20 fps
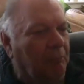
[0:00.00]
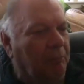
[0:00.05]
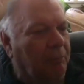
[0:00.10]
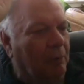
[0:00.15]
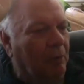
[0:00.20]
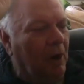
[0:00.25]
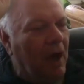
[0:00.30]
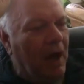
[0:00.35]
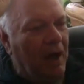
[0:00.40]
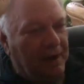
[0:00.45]

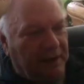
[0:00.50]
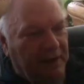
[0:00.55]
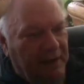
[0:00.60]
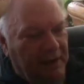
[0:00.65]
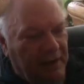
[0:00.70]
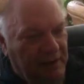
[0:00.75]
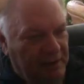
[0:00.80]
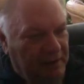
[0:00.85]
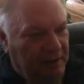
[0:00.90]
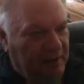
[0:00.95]
brought
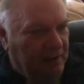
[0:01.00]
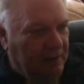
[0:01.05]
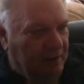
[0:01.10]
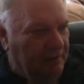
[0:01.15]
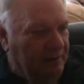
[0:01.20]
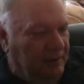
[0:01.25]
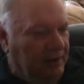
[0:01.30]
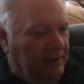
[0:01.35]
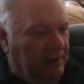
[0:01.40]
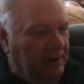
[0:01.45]
in
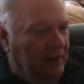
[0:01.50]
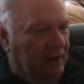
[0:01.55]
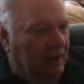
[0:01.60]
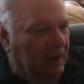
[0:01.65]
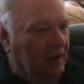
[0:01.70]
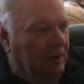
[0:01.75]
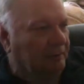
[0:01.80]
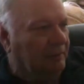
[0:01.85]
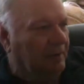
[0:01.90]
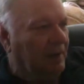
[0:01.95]
the
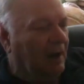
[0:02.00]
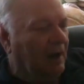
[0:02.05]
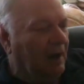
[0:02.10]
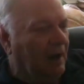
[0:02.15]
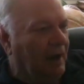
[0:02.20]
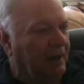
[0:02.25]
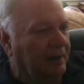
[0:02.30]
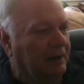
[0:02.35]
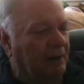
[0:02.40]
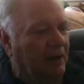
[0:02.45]
um,
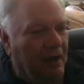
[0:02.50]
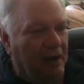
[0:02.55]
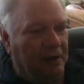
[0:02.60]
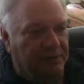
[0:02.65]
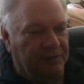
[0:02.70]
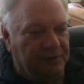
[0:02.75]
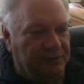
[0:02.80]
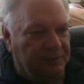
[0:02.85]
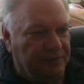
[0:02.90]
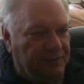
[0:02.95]

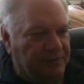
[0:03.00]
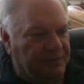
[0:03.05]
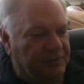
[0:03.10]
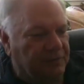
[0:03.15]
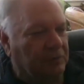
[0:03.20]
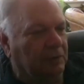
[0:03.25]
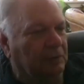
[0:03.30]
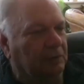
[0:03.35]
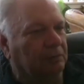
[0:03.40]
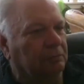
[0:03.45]
icons
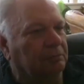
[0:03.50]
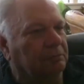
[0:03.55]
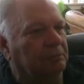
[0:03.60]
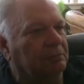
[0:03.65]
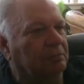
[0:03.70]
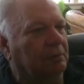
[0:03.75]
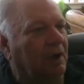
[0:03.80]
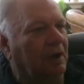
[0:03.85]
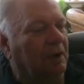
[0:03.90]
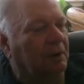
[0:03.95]
physical
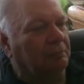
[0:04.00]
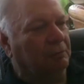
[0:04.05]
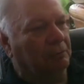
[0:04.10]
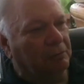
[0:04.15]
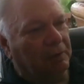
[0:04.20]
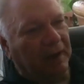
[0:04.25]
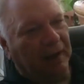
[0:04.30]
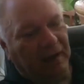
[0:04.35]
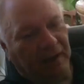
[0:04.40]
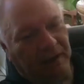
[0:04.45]
uh,
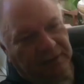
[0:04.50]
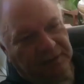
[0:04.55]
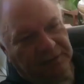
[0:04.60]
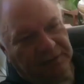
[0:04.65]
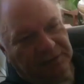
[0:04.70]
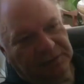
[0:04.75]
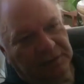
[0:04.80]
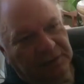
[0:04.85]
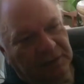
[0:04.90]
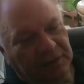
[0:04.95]

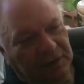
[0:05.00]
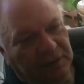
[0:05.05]
relics